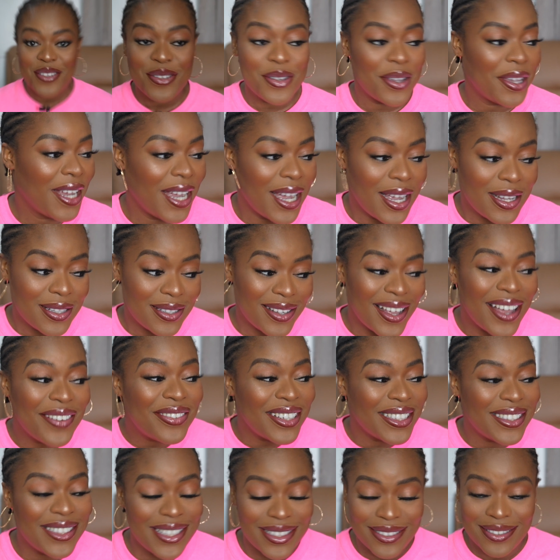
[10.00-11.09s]
So you guys,
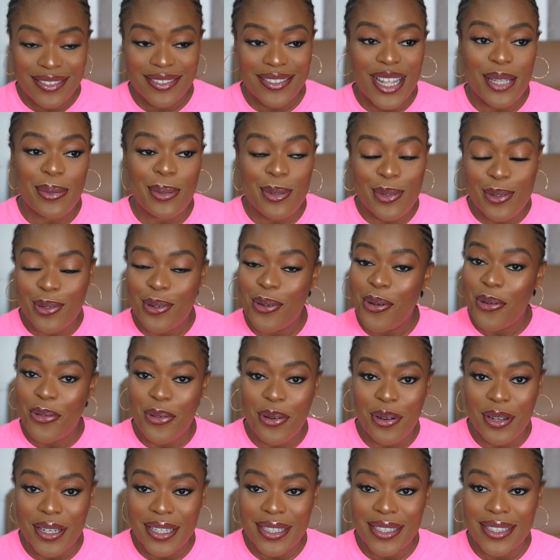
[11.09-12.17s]
everything that's supposed to go
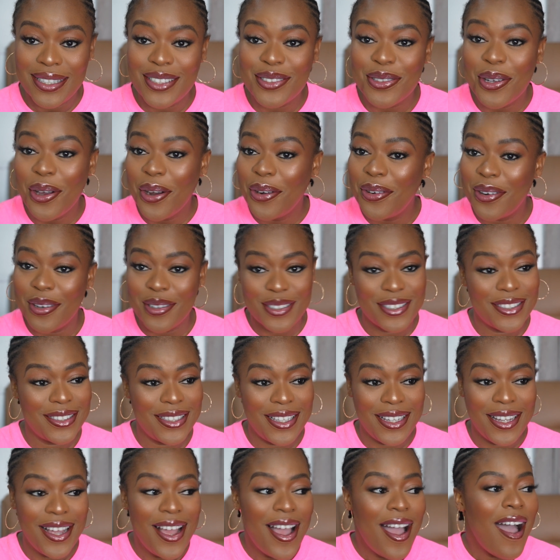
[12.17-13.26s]
wrong is going wrong
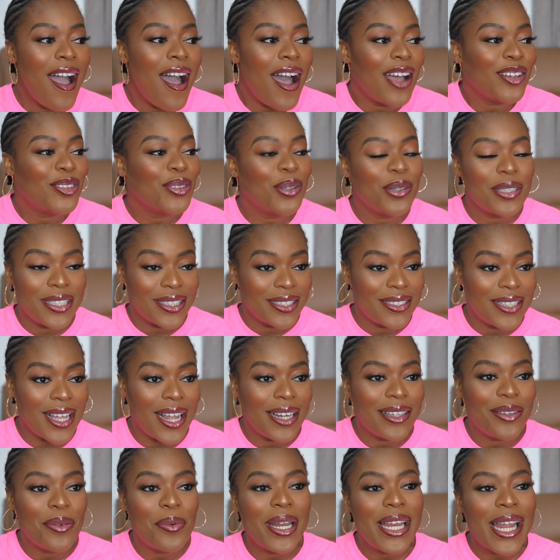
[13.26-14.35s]
today. I don't
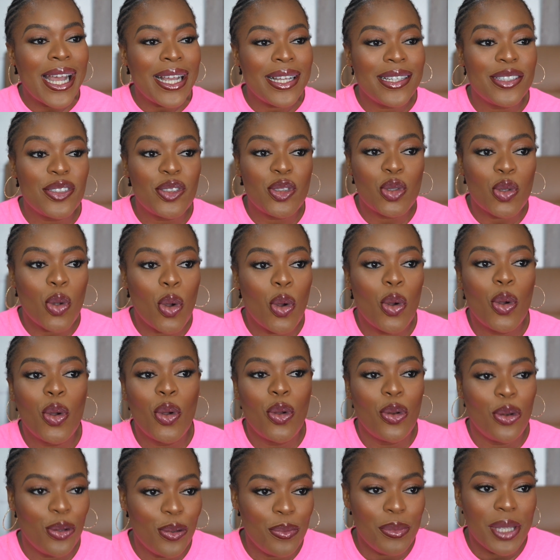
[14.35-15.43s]
understand. The weather is so
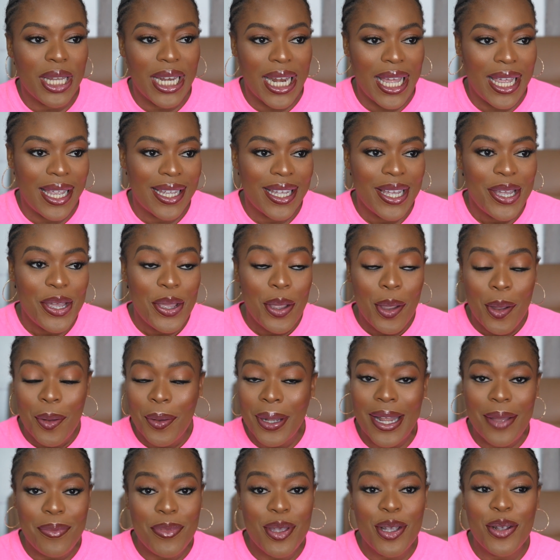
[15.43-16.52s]
gloomy. Like,
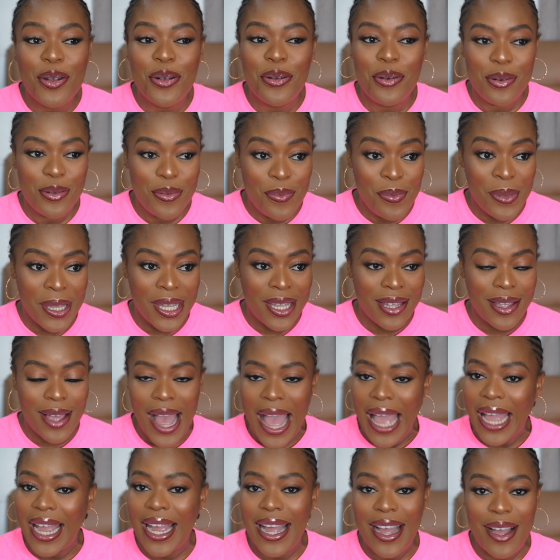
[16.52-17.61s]
when I mean gloomy,
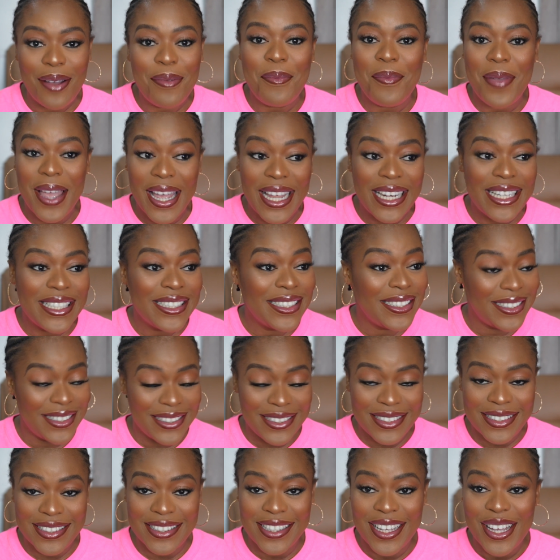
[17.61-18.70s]
I can barely
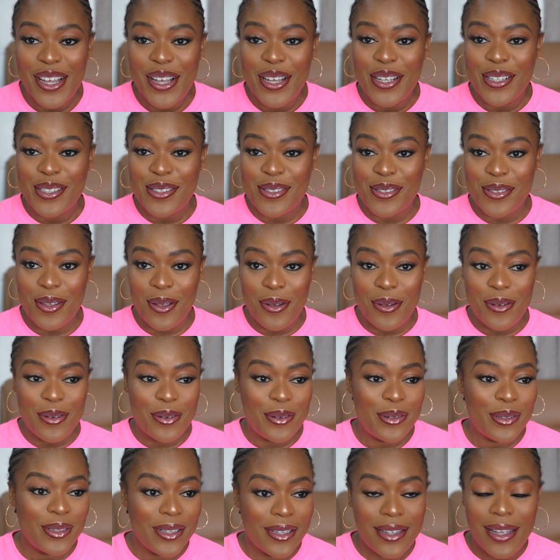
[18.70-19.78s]
see.
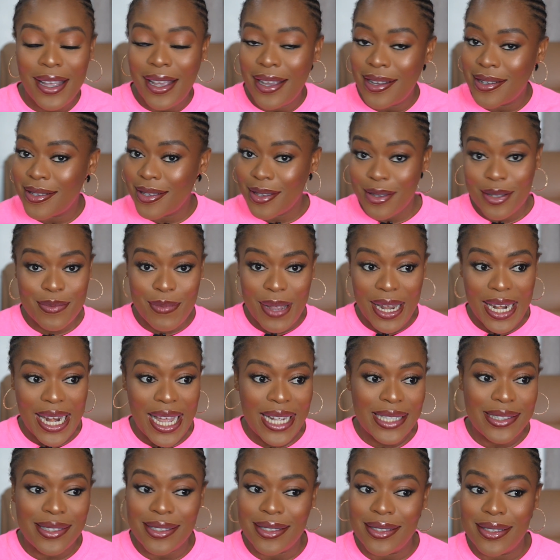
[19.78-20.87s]
So excuse my
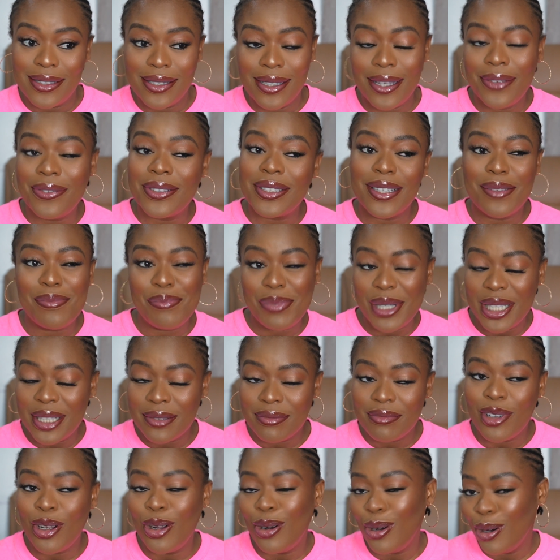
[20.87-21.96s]
lighting if it's a bit
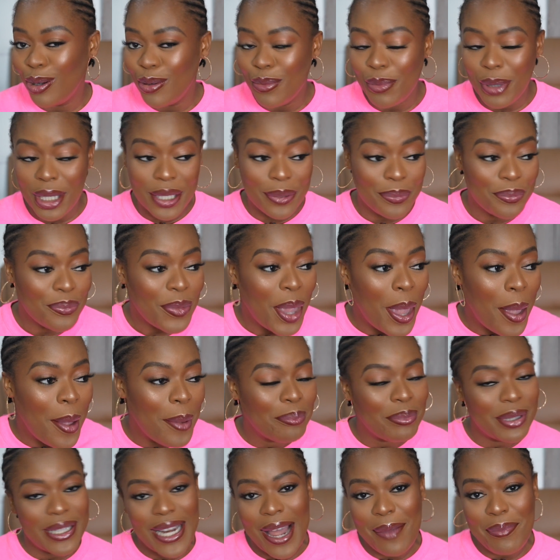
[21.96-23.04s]
gloomy.
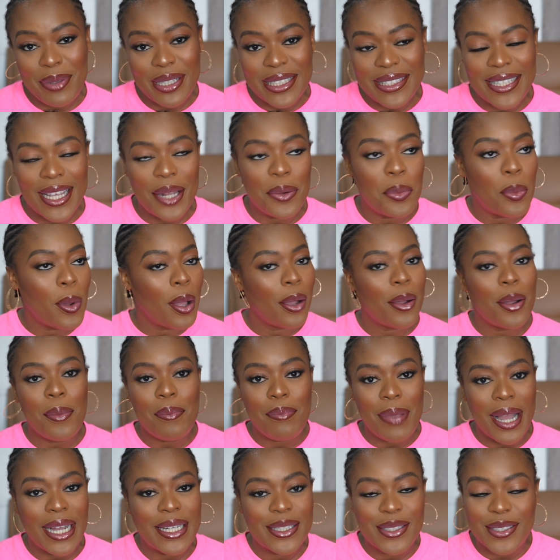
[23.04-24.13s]
But that being said, welcome
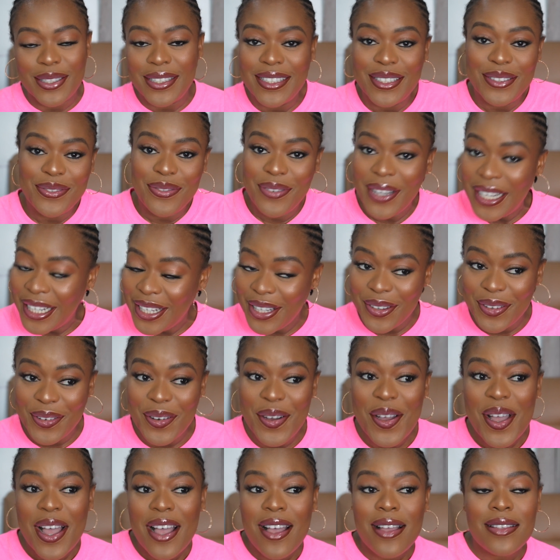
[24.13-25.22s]
back to this video.
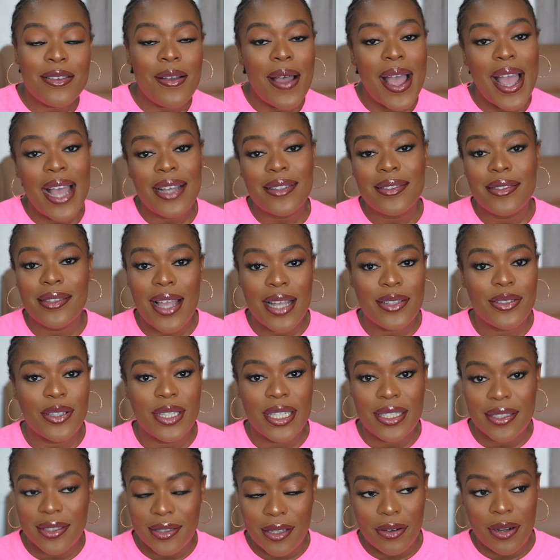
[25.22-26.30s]
So I asked you guys on
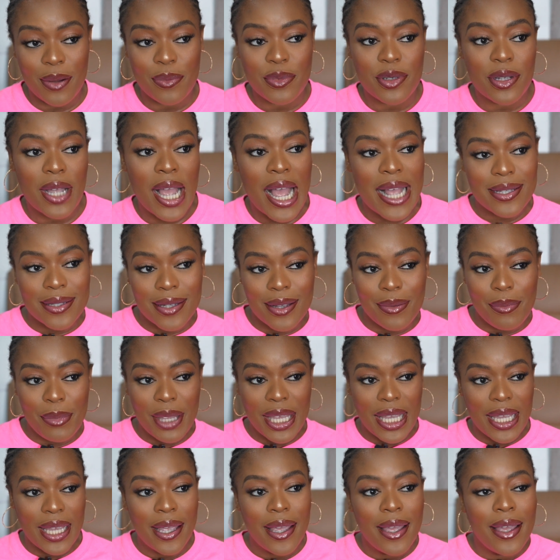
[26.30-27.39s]
Instagram to ask
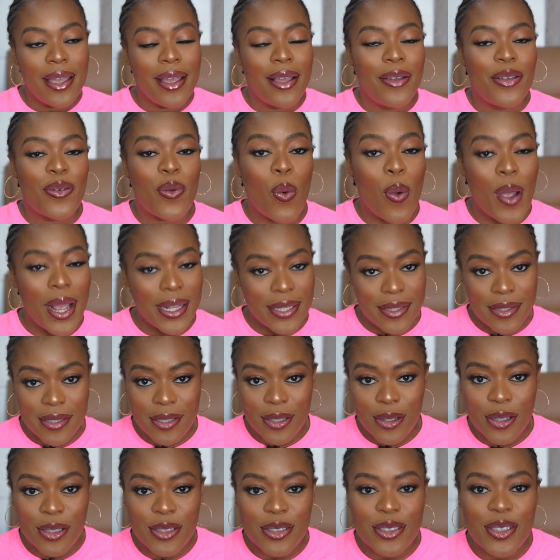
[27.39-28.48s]
me
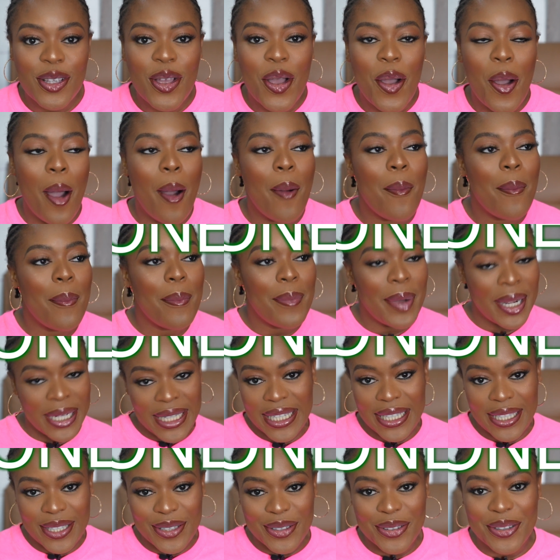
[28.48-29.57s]
questions on
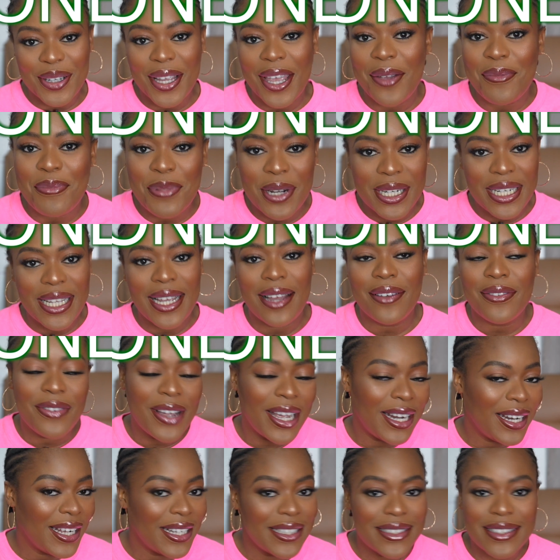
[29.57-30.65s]
money, okay? Money and
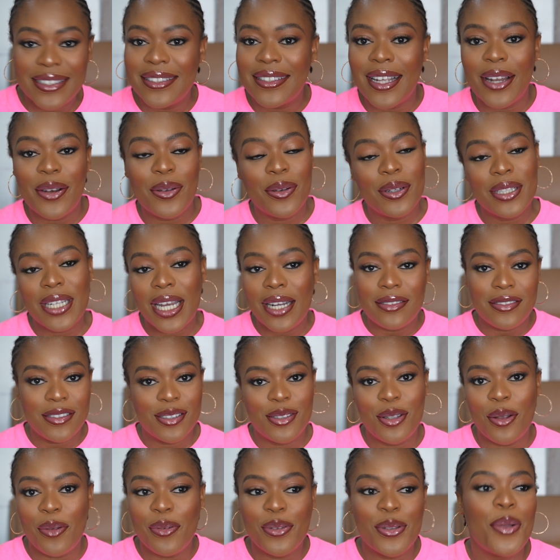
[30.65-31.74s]
finances and all that good
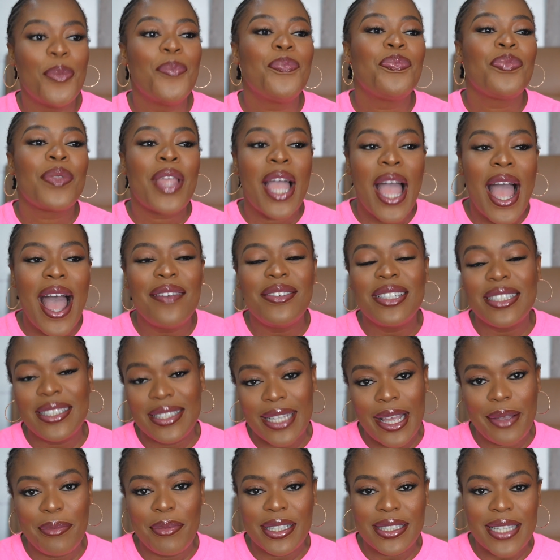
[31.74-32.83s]
stuff. So I have this
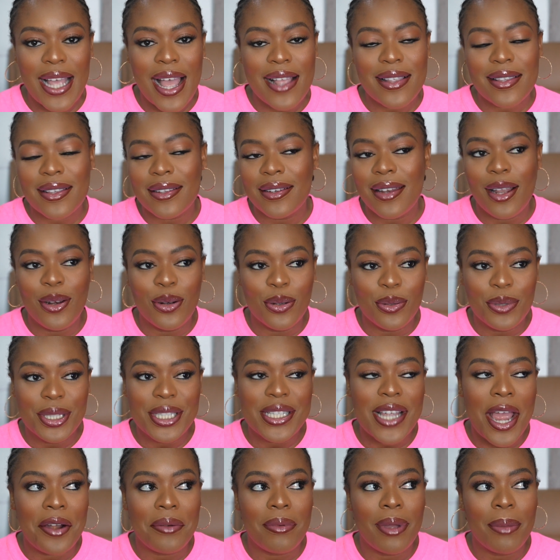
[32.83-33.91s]
segment, Ask Nelo, which
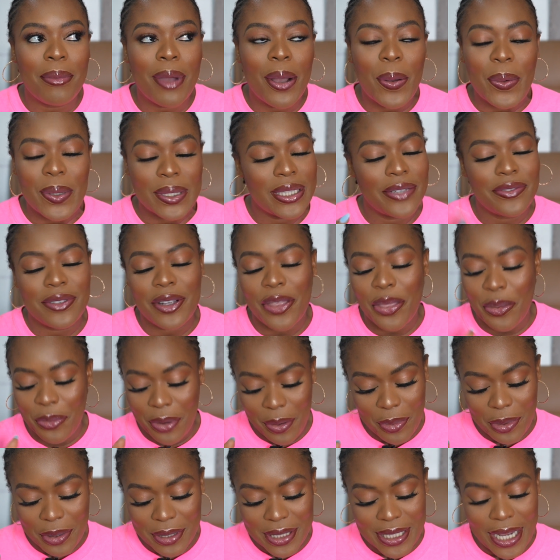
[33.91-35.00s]
I remember once every 3
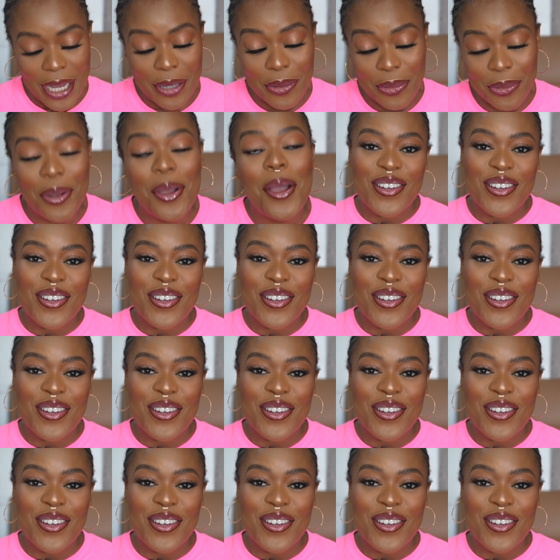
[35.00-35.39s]
months, I know.